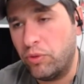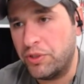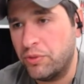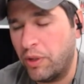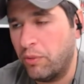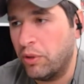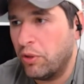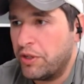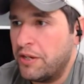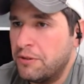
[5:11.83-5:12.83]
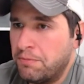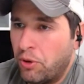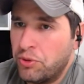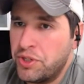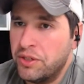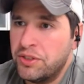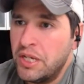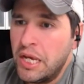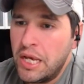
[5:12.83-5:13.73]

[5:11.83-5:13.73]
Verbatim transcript: which is where we're looking to purchase,